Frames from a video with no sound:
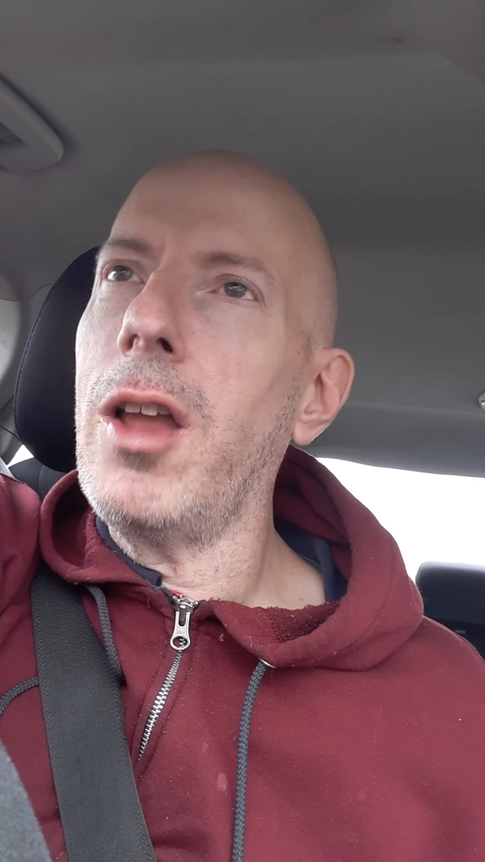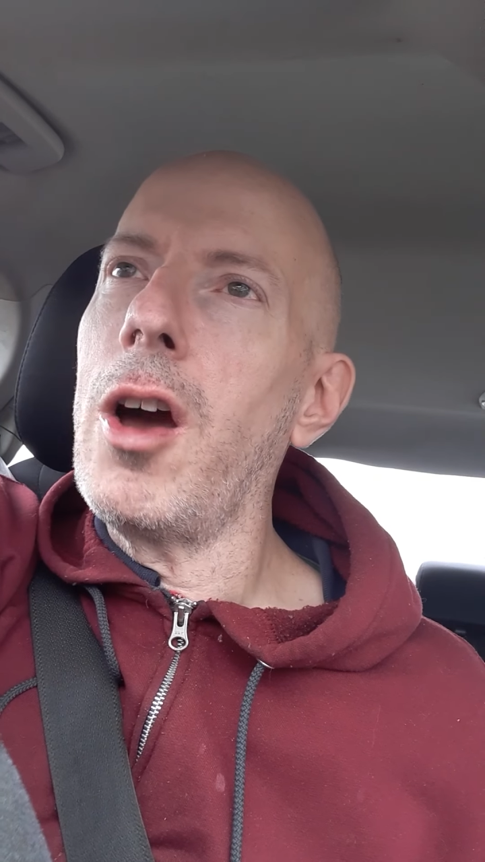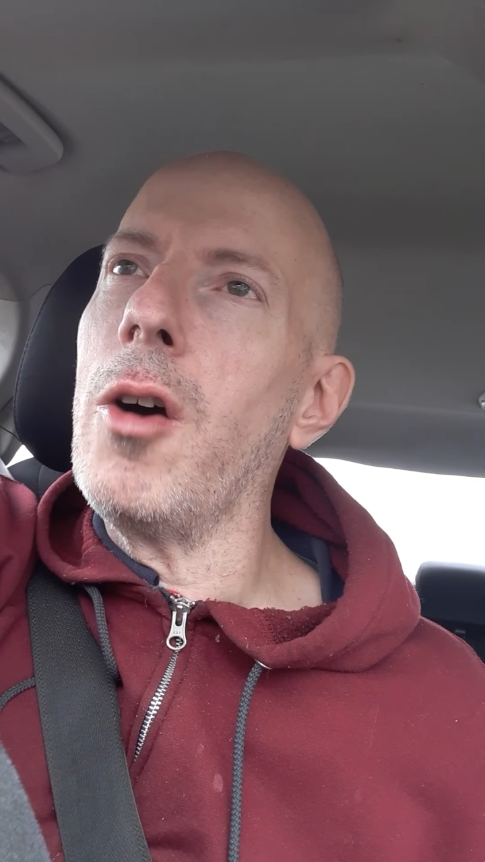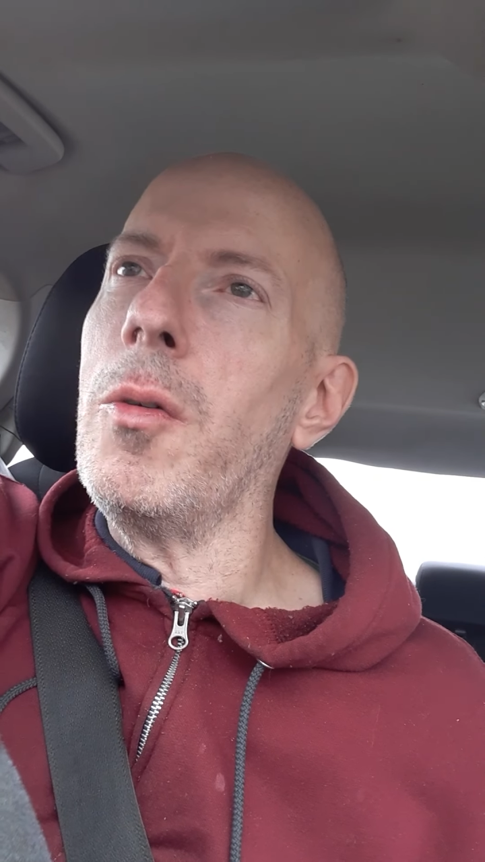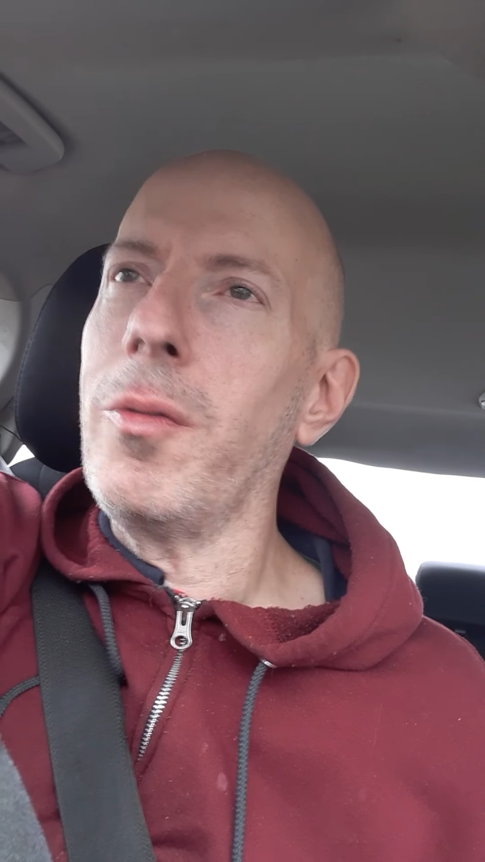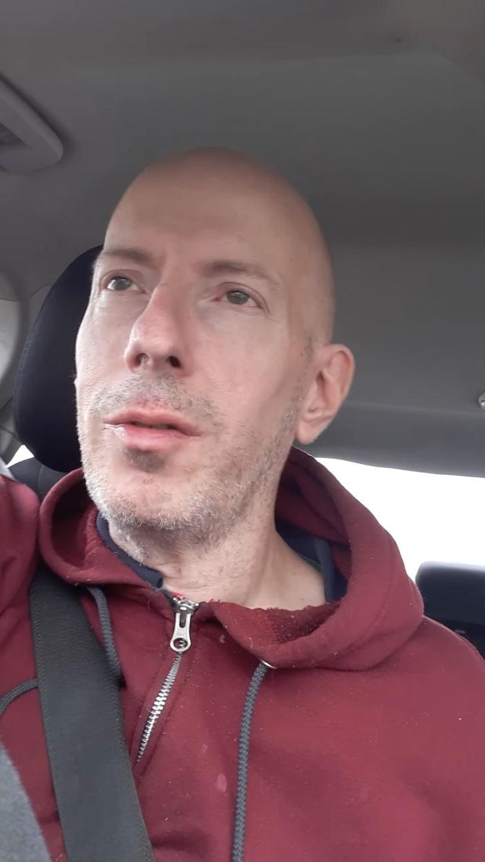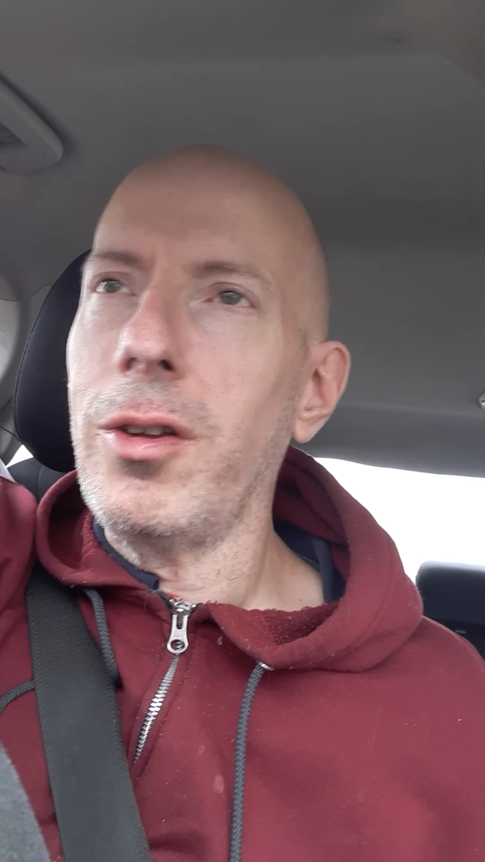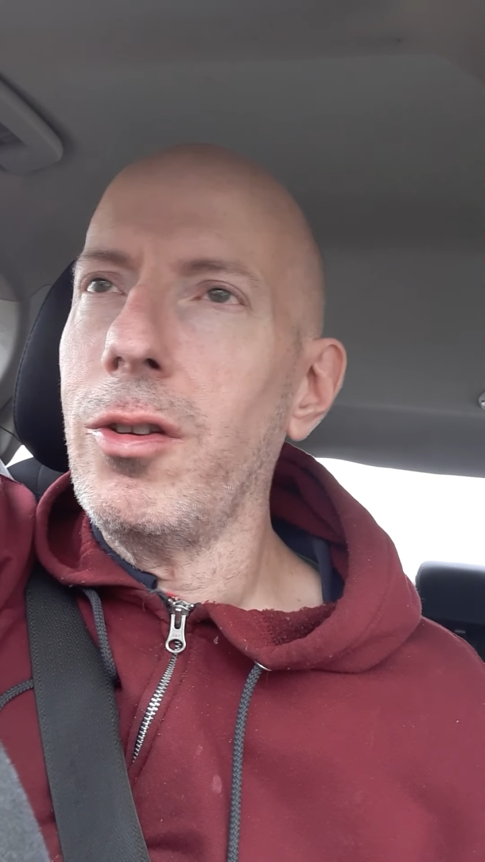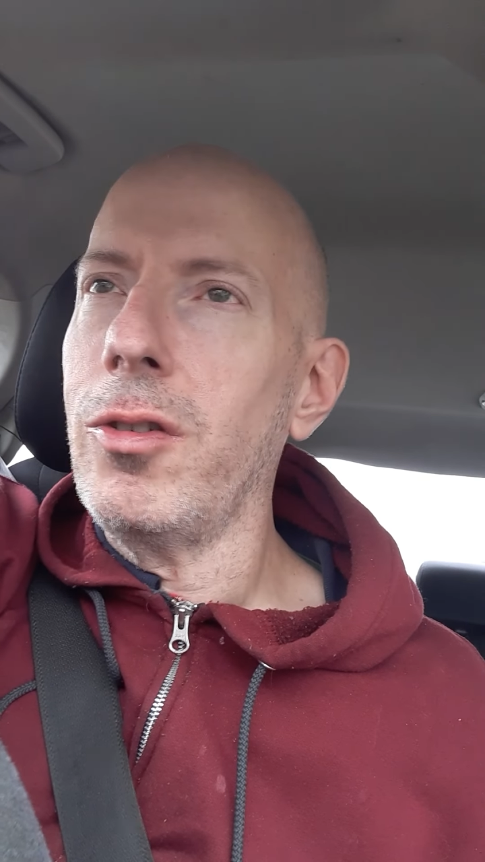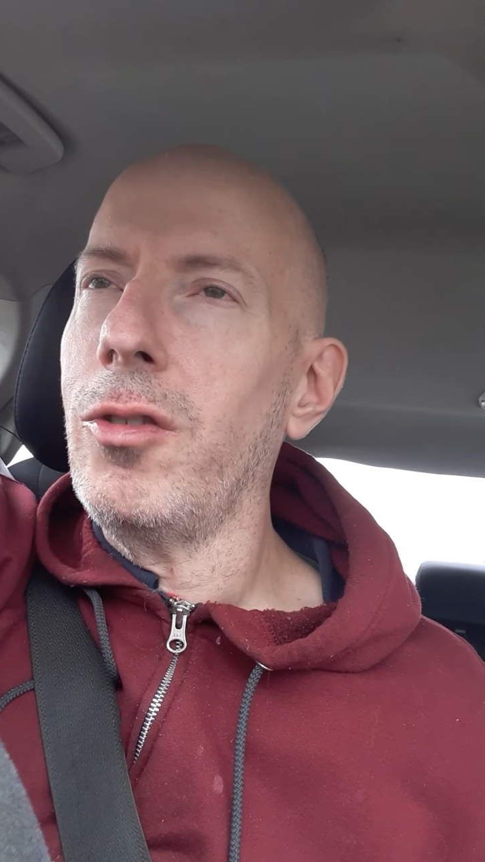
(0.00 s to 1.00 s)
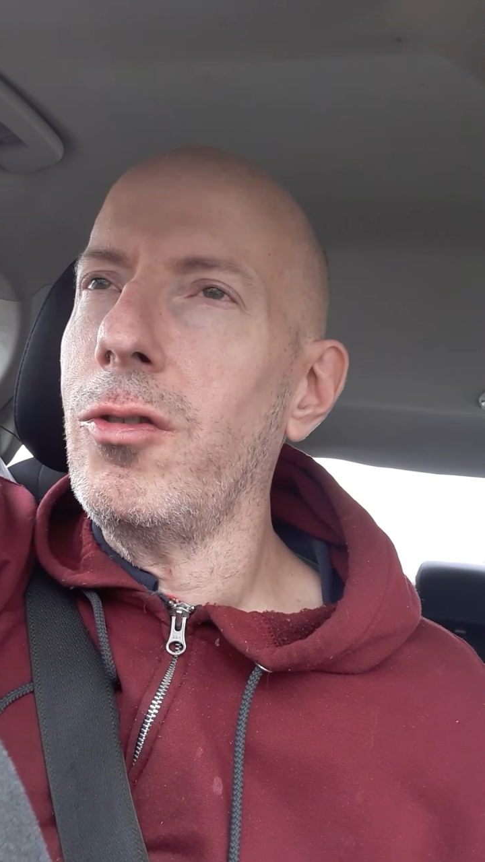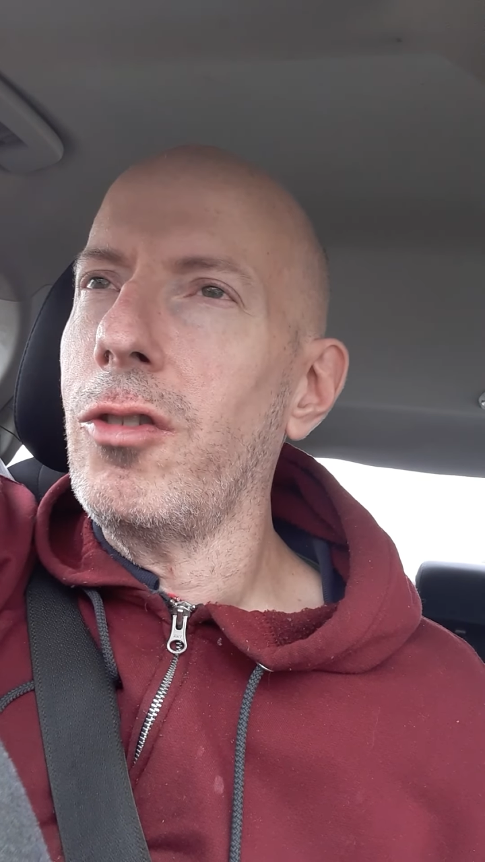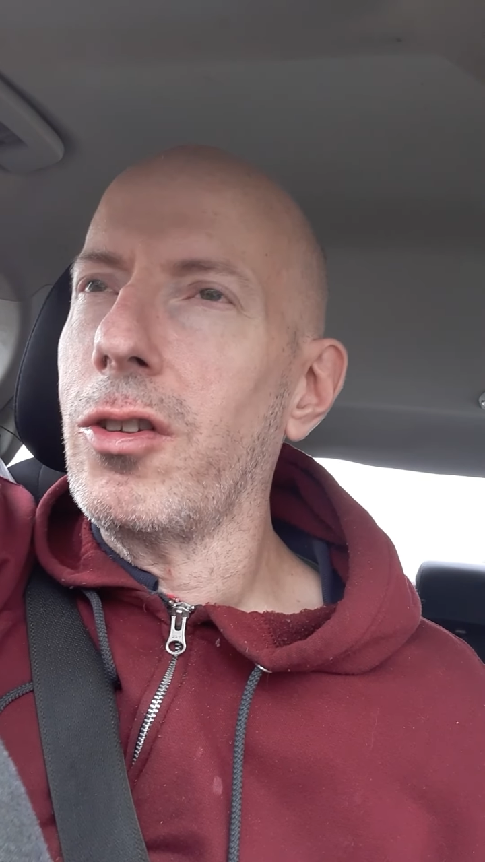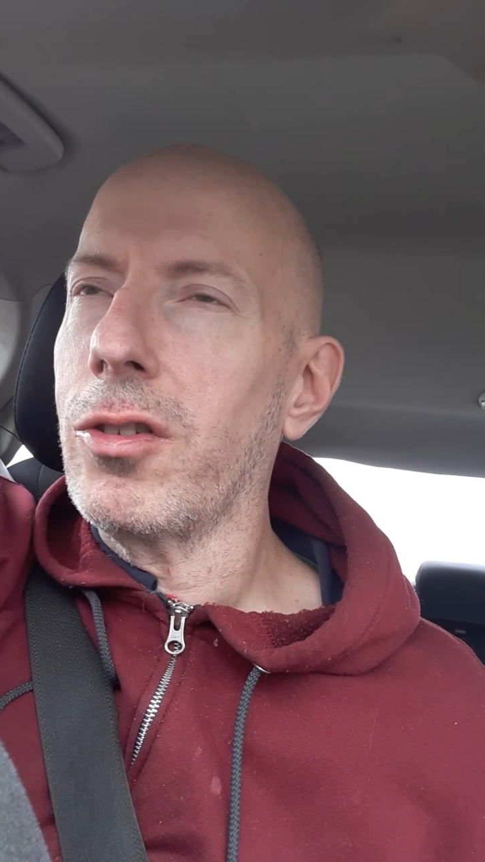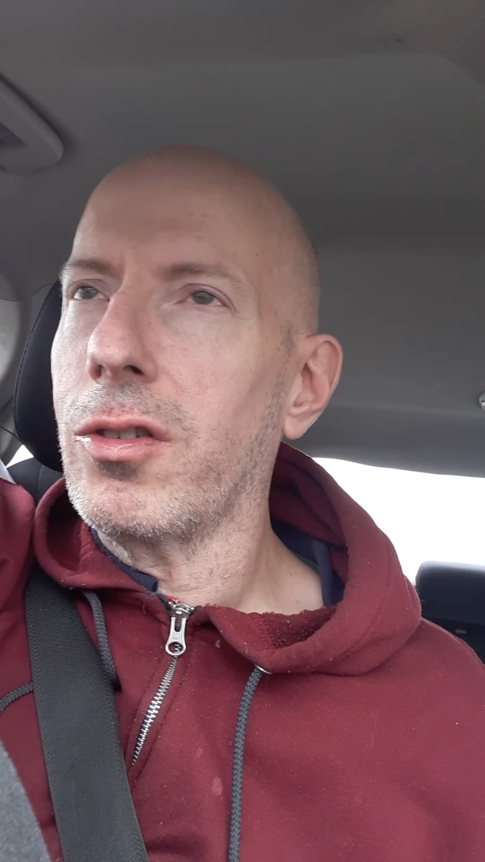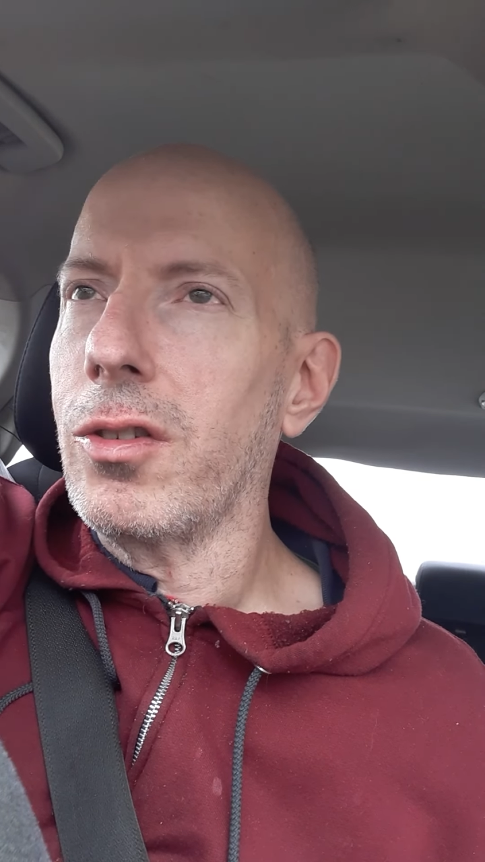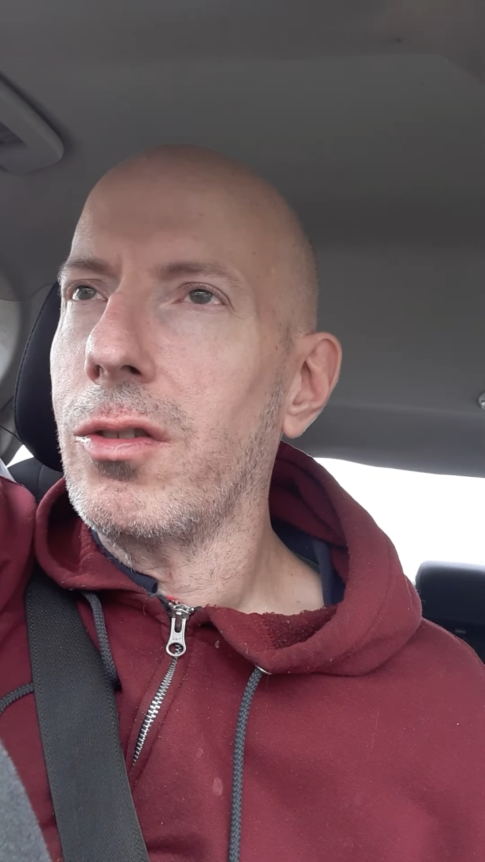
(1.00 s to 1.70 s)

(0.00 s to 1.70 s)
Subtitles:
No, you just,